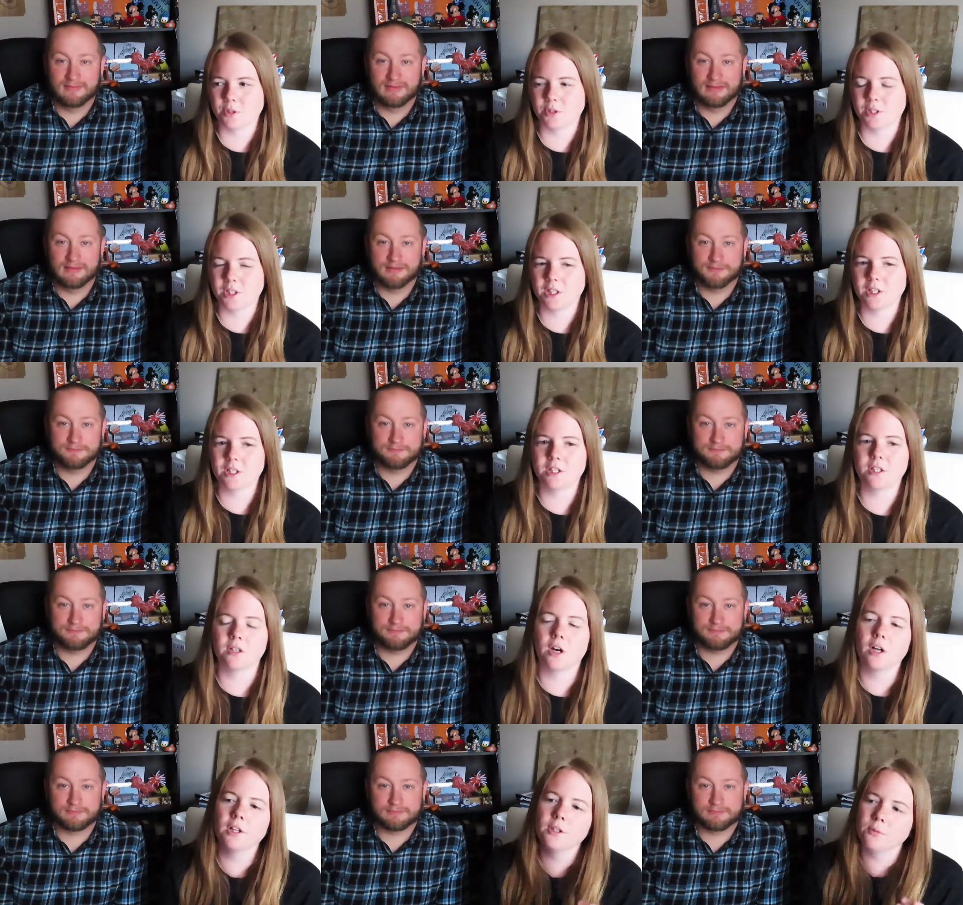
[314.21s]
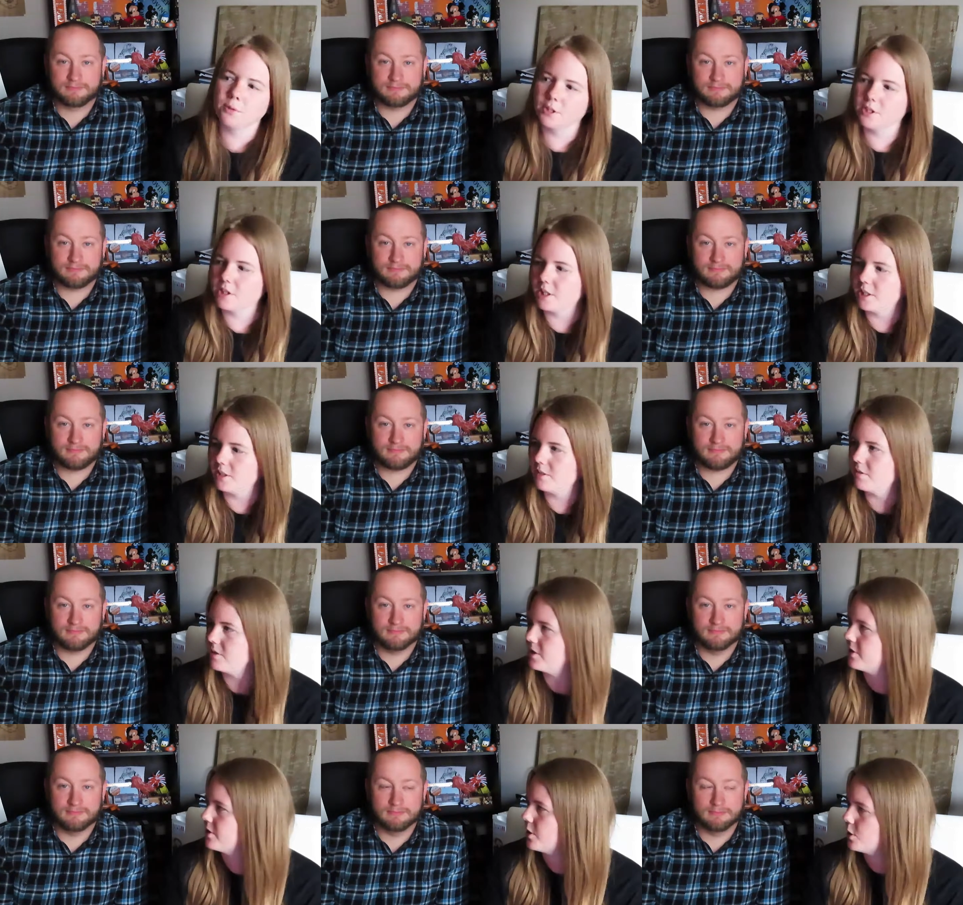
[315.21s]
Speaker 1: building. And then in Hollywood, they
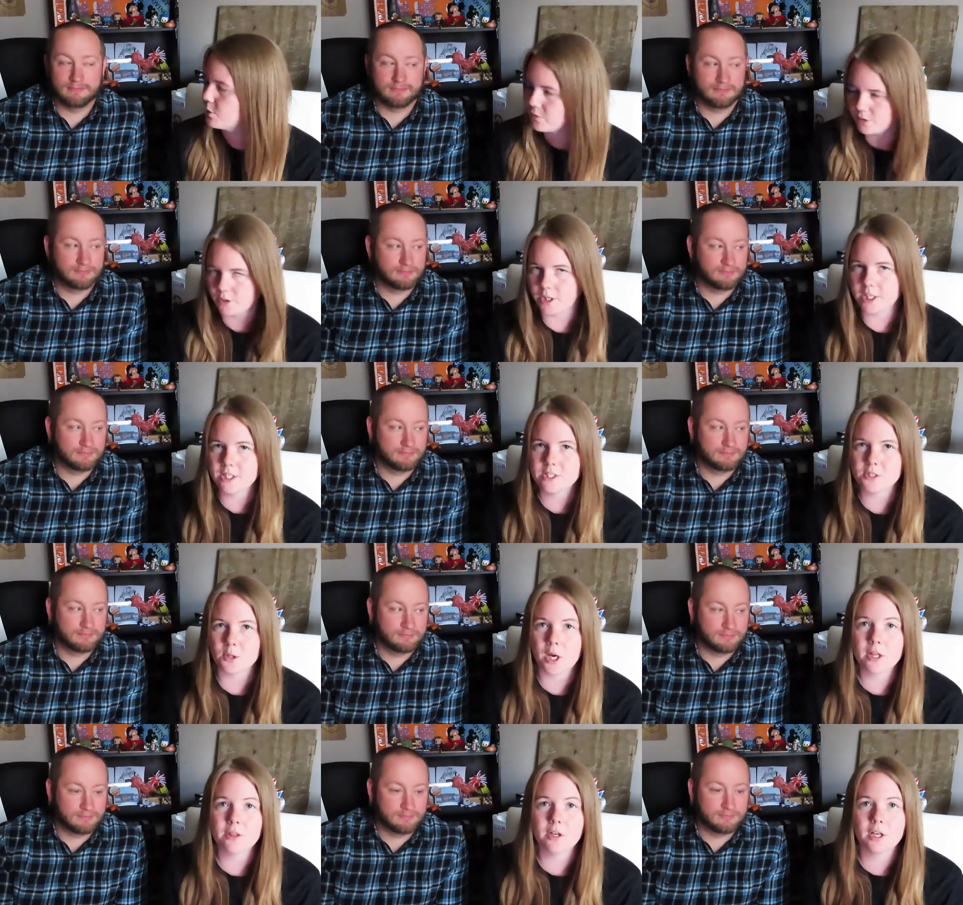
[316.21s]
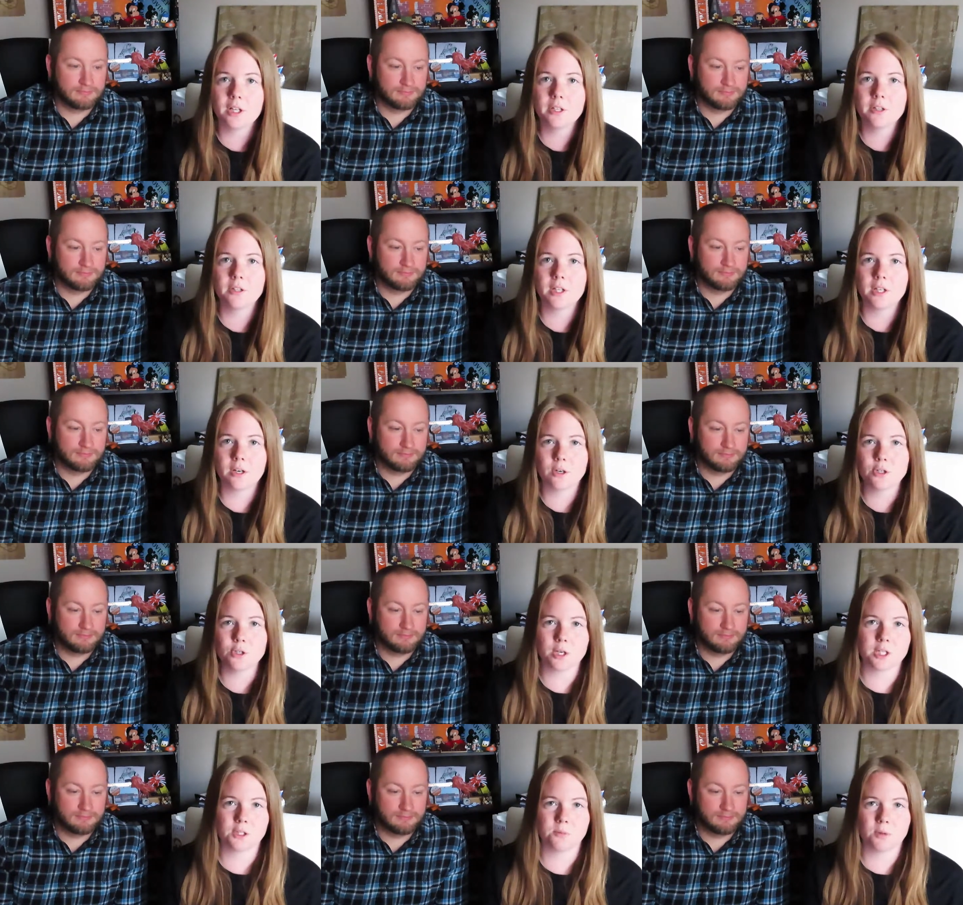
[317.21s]
did the overlay, so I thought that our
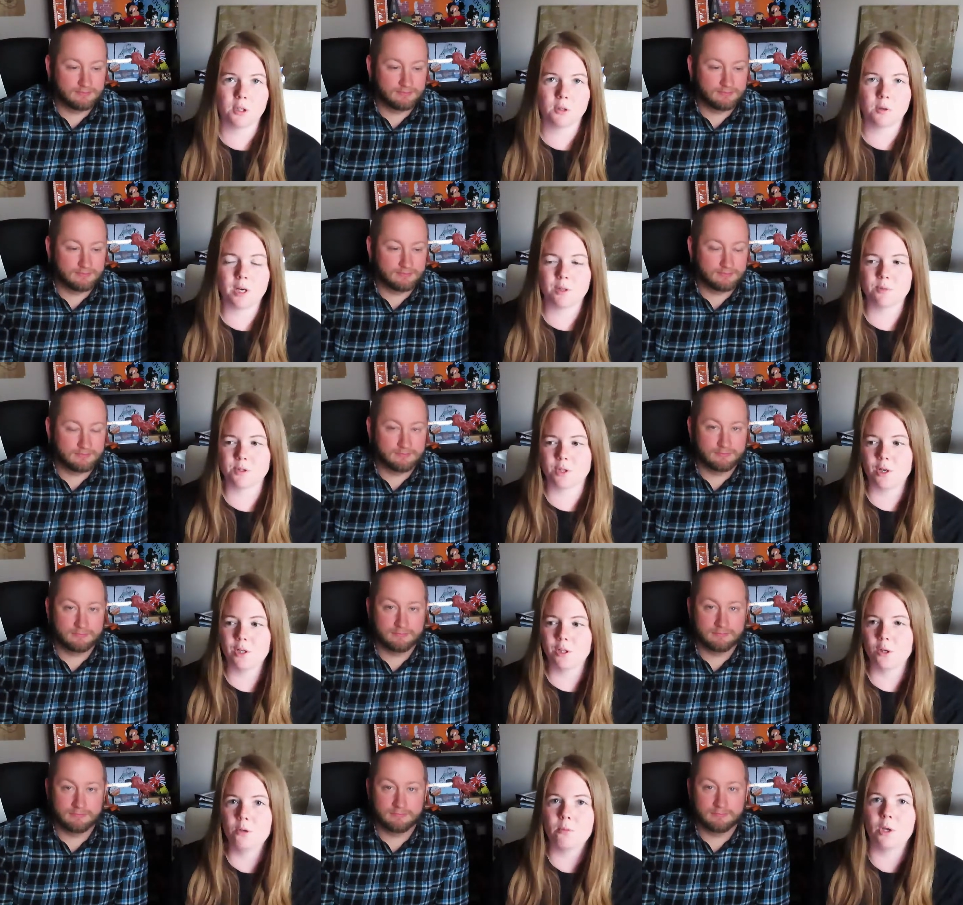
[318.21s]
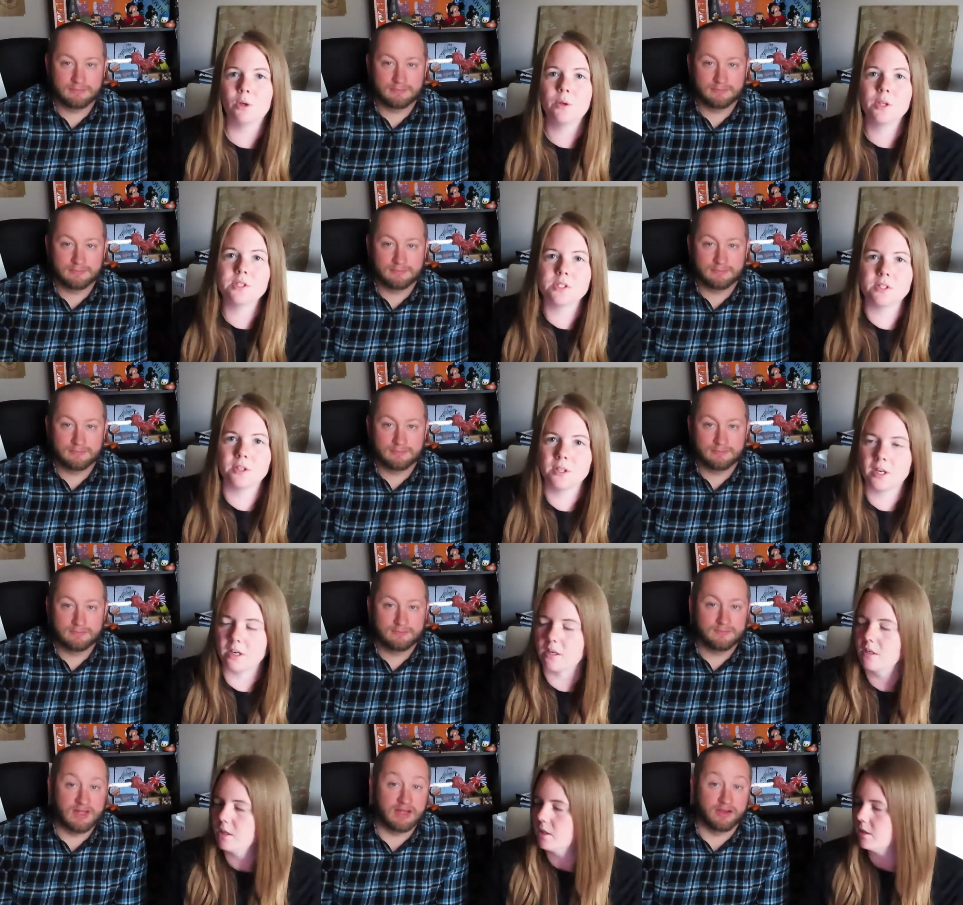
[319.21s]
Jurassic Park ride was gone. Lo and behold, it's still
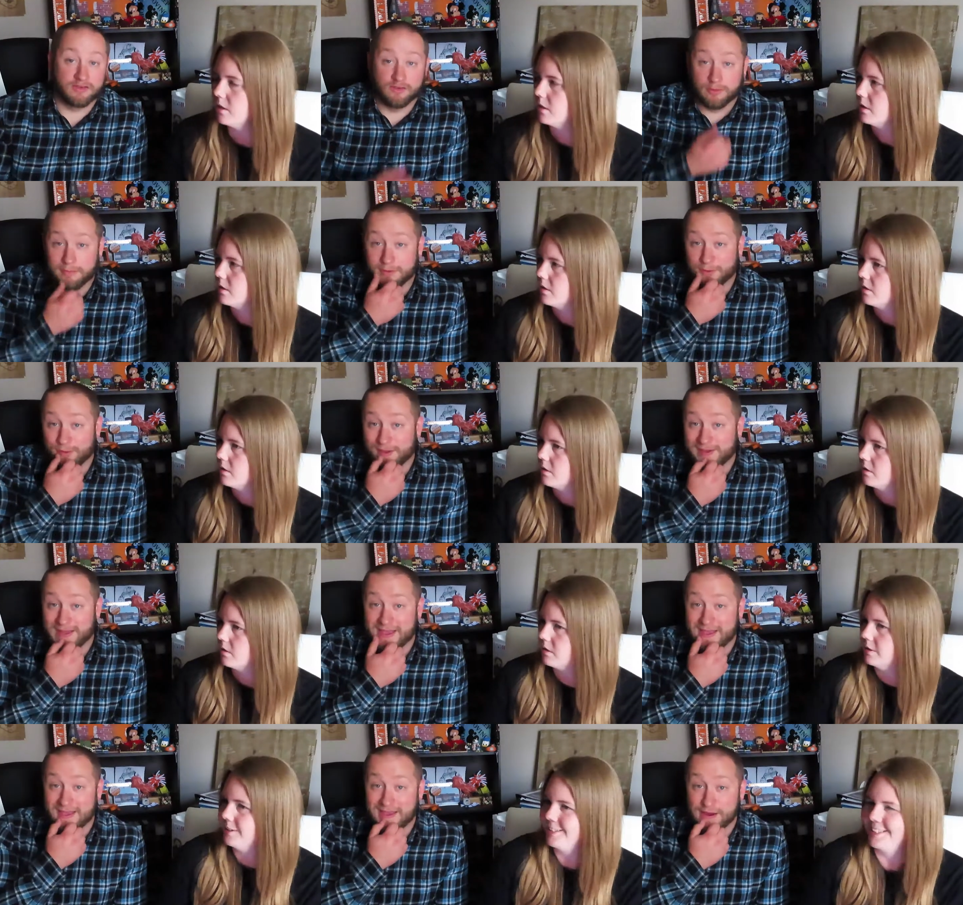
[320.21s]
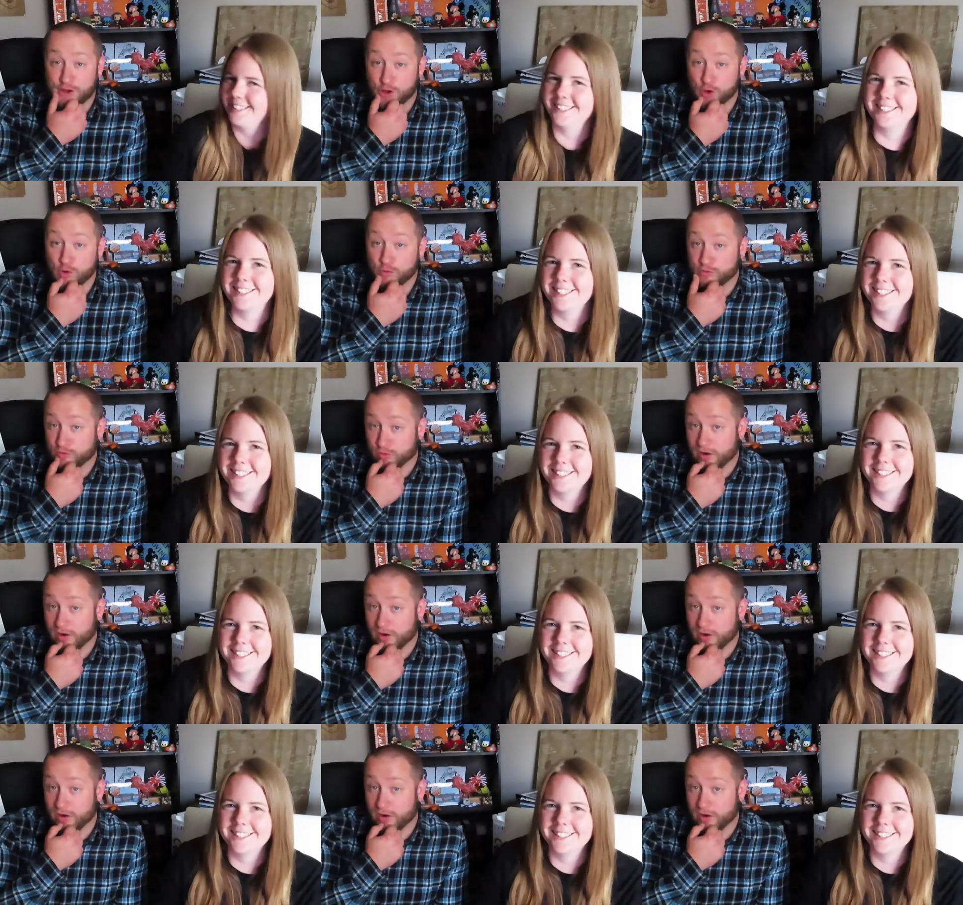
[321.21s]
there.
Speaker 2: Because yeah, they're building a new